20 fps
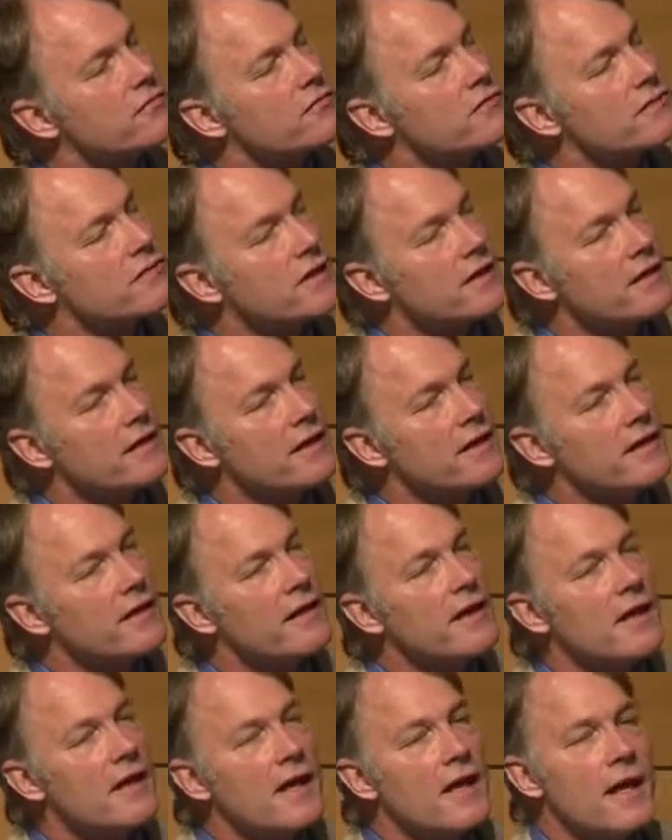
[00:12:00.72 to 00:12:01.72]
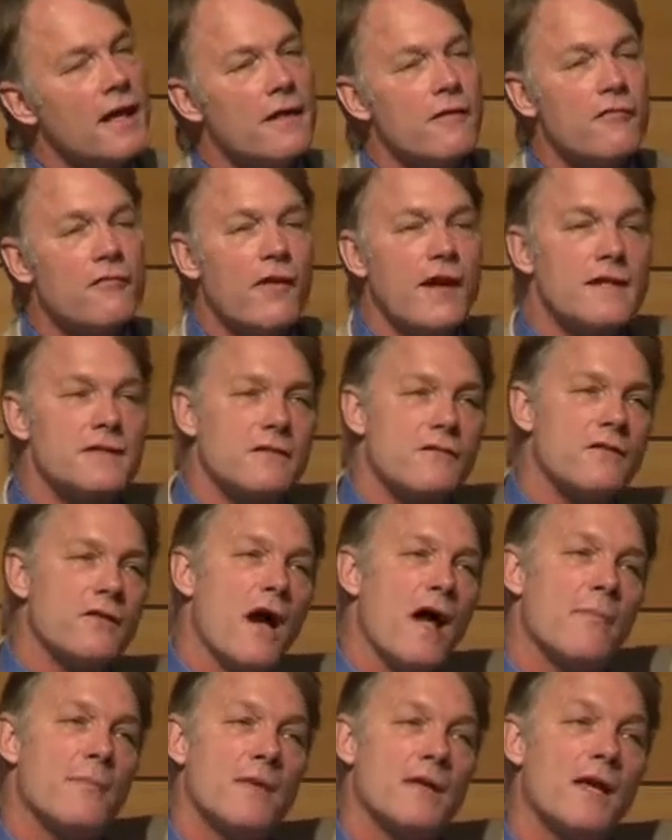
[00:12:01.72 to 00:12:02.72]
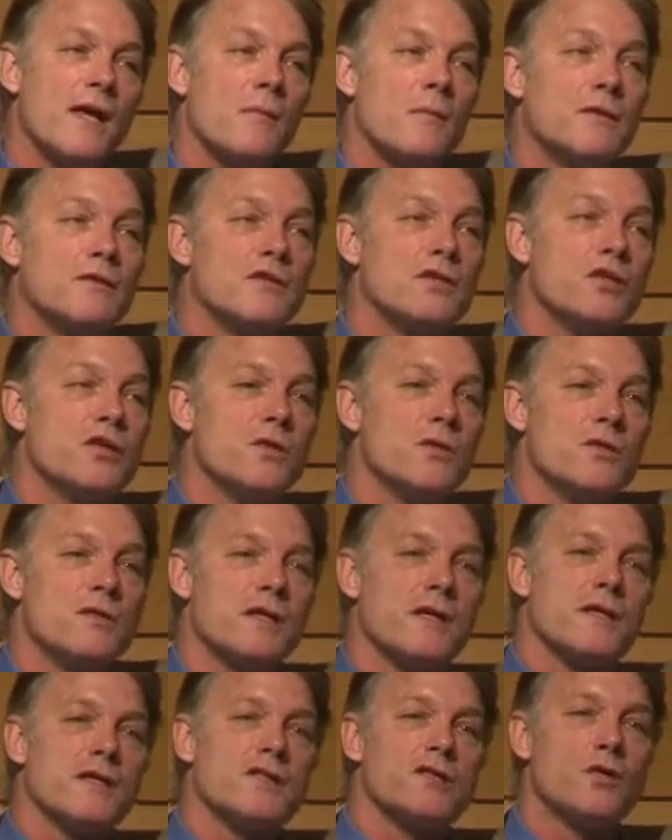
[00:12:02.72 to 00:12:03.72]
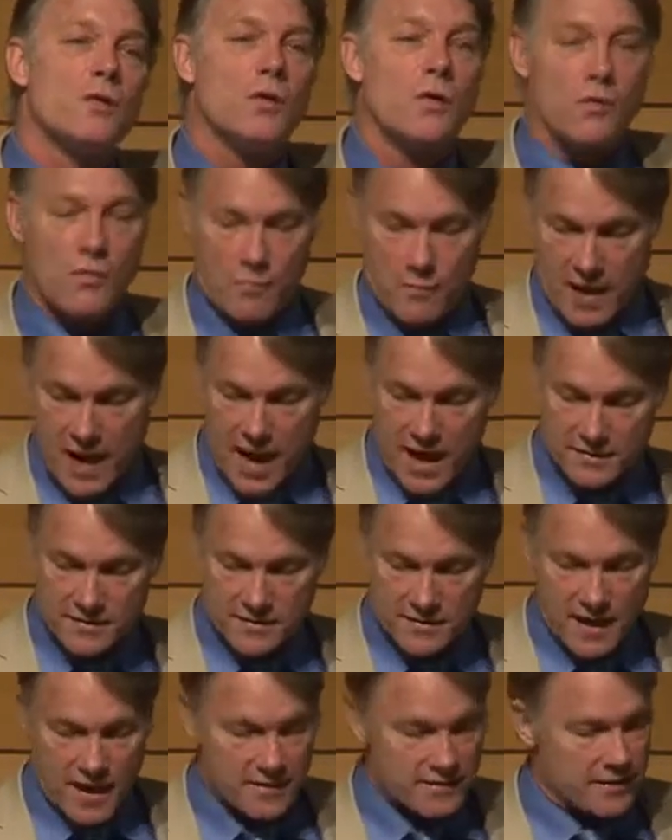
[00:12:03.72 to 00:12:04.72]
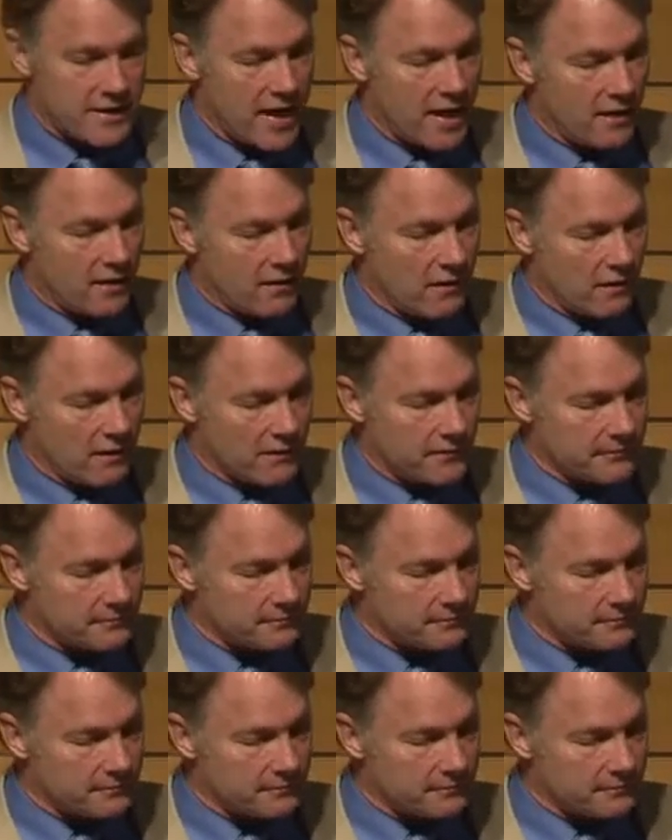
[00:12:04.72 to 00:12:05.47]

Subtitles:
resilient in the face of not being able to use the historical past as an analog?